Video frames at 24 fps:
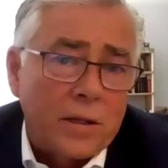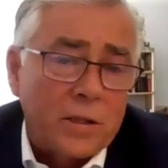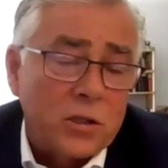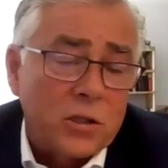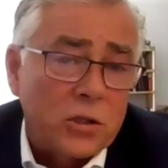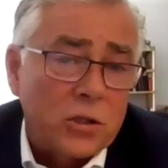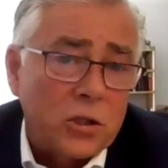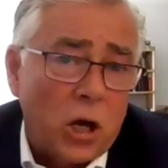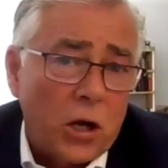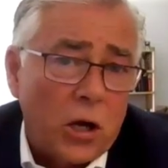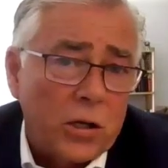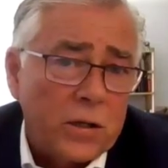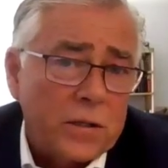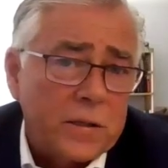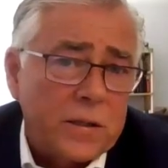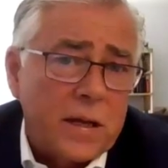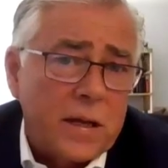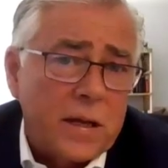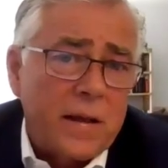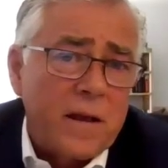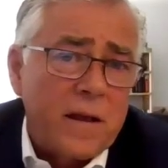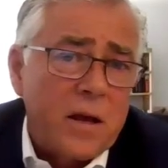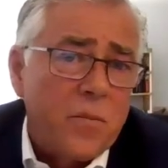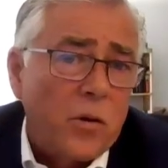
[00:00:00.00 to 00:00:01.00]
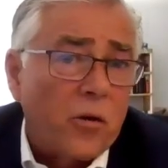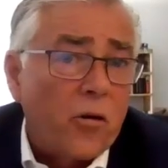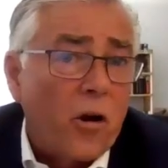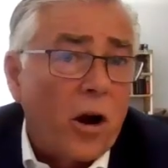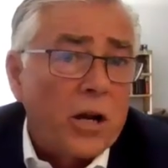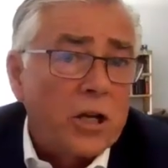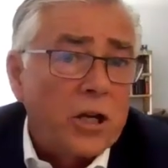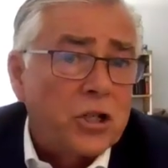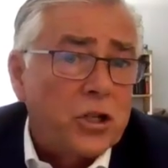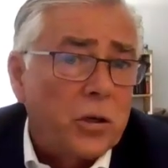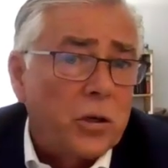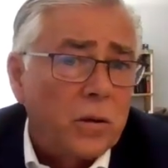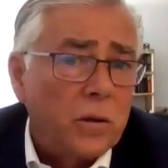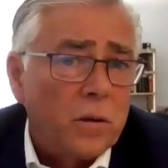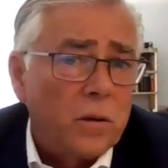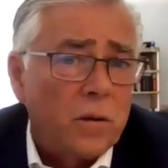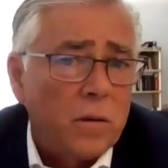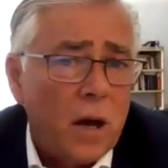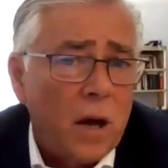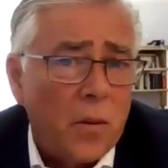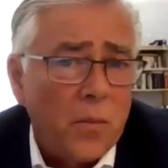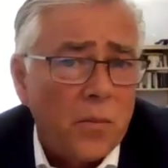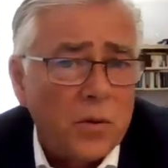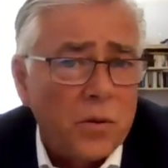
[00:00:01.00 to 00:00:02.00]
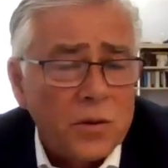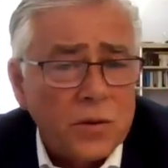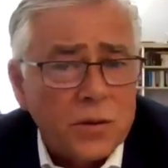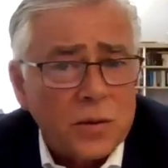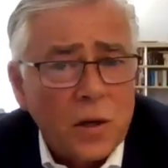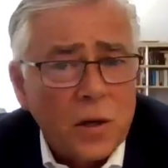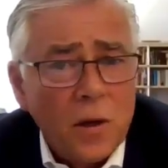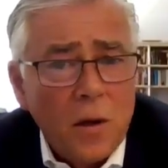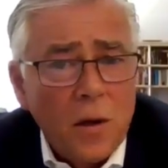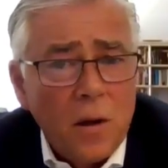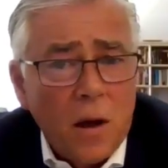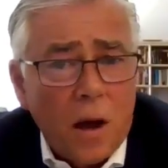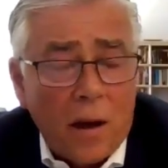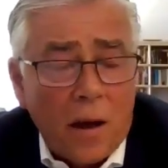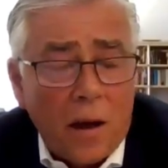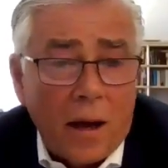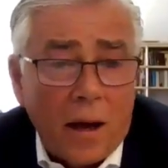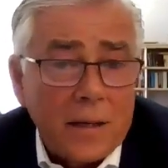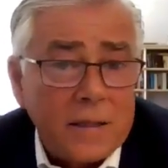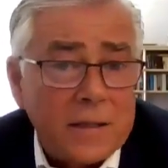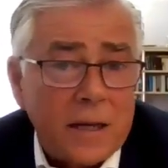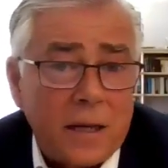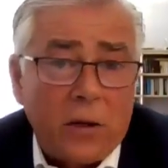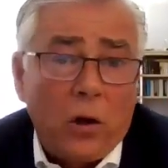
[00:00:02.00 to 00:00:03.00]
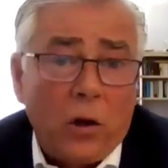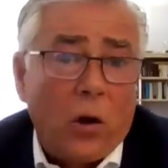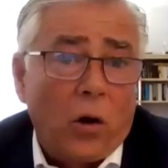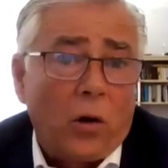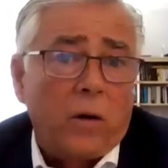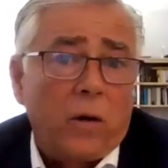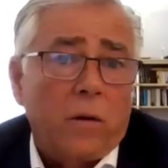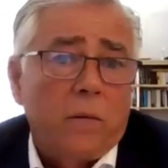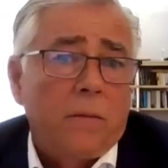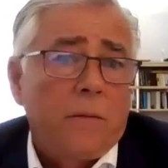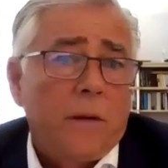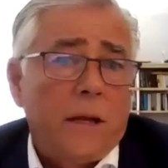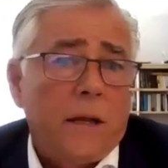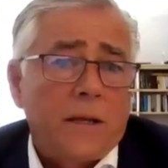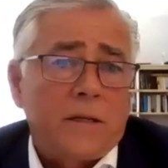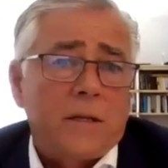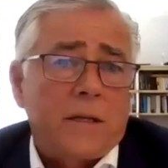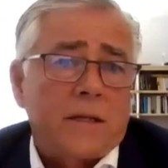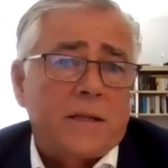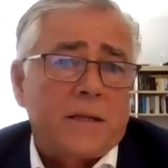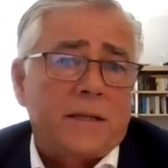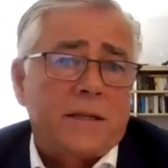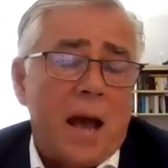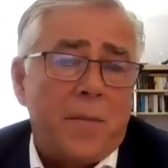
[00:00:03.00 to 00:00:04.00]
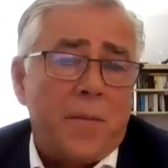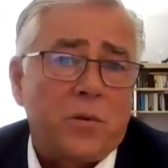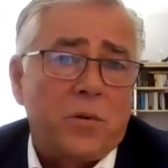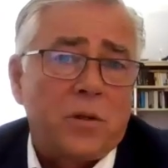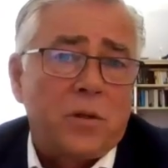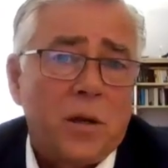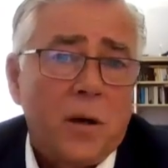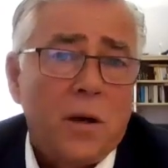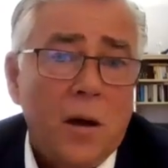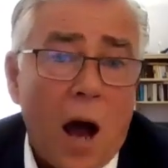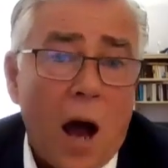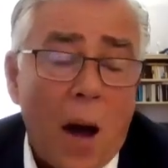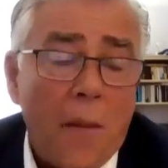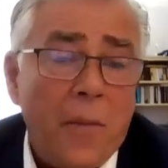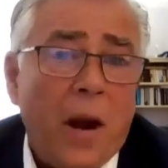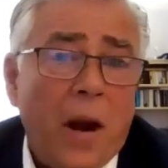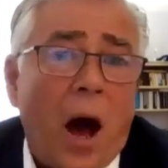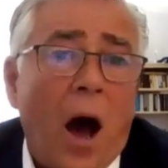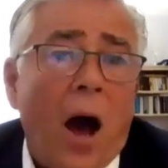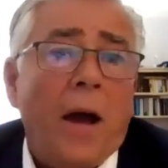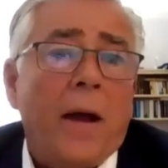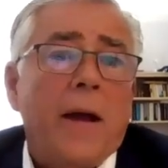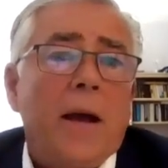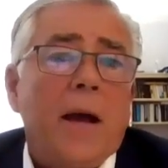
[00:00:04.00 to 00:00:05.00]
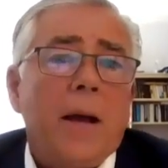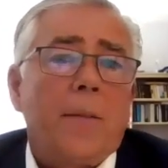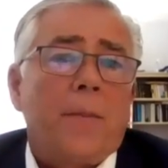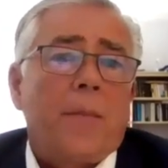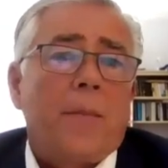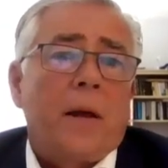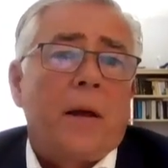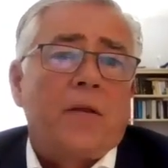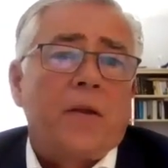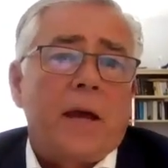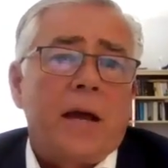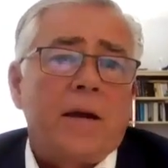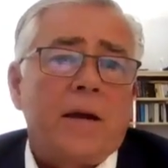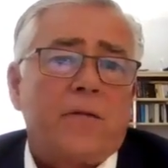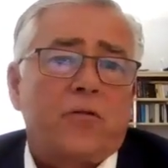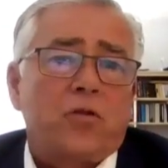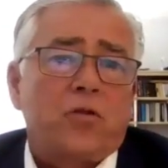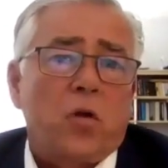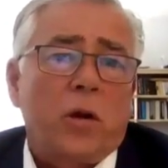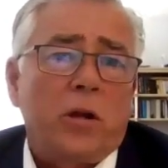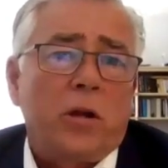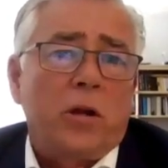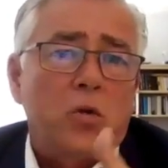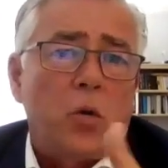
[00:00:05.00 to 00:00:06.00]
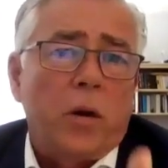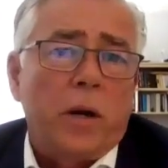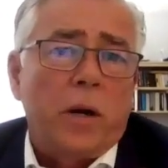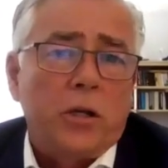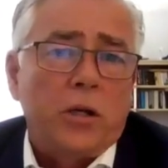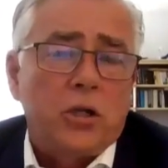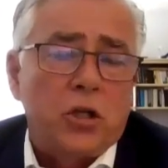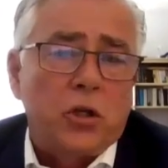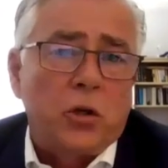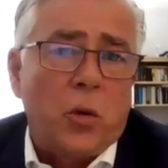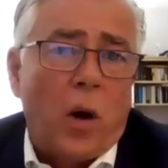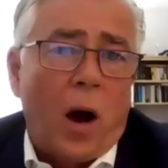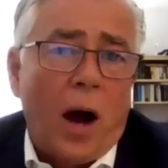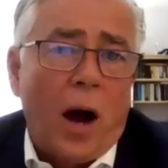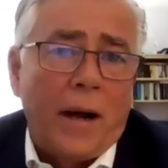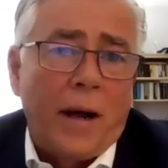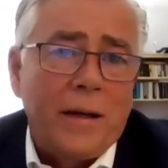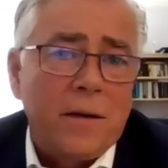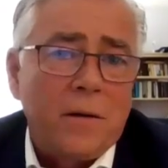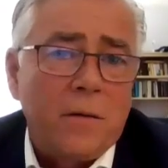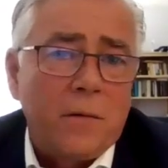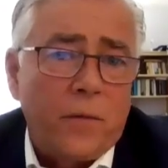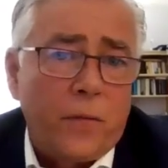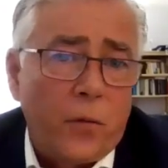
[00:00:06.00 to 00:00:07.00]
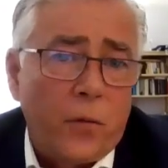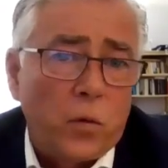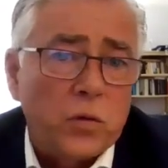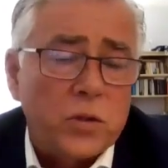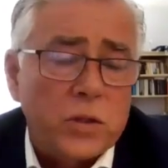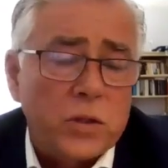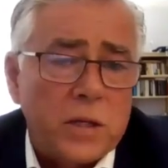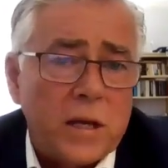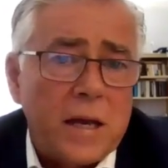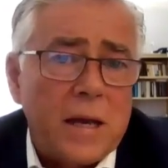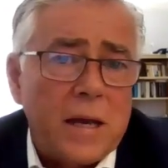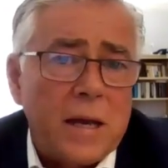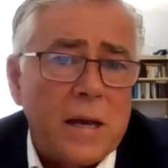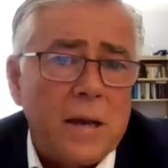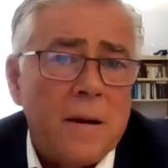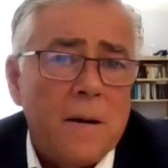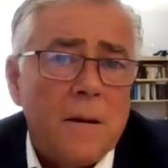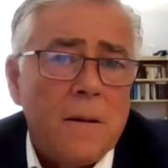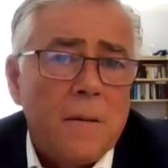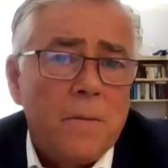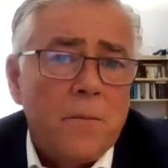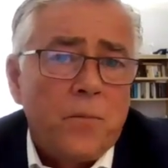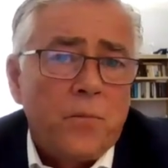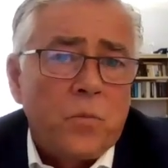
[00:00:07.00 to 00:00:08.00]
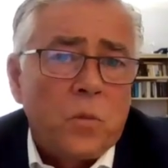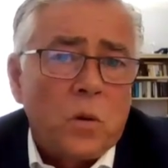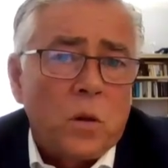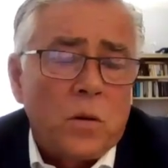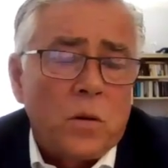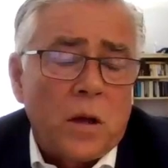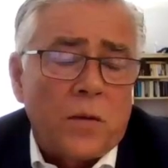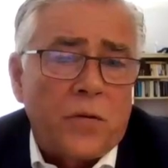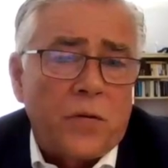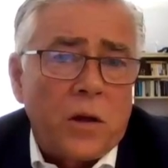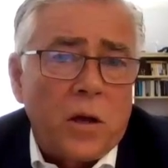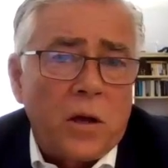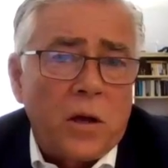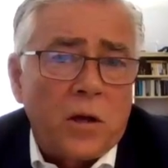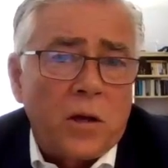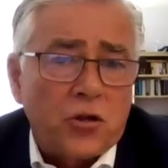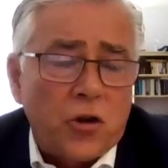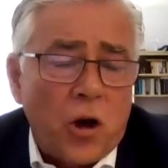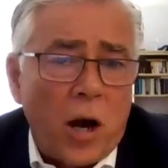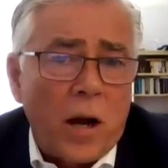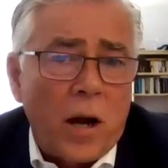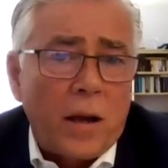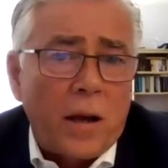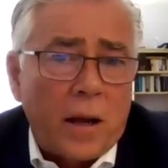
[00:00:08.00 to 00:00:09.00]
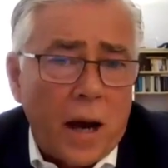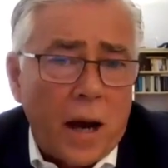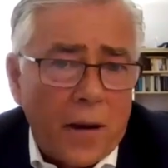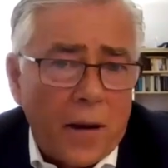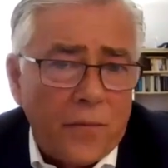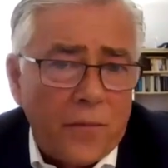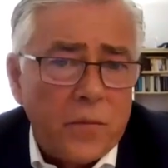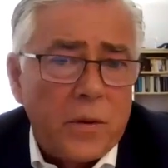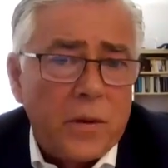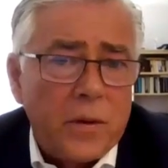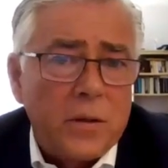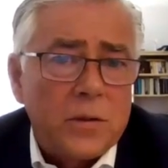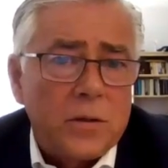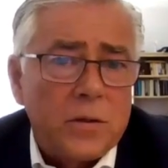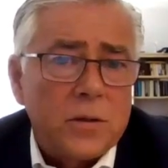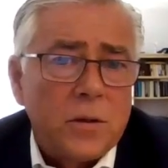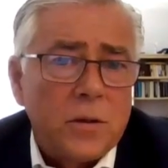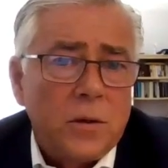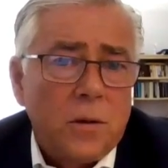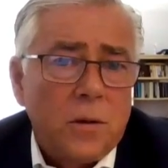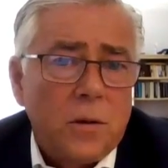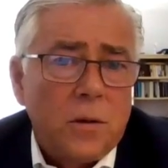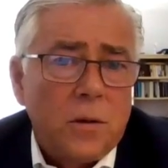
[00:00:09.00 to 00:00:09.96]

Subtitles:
I started seeing the immigration numbers, and I said, look, let's accept. I mean, at the end of 2022, I didn't foresee that the Australian government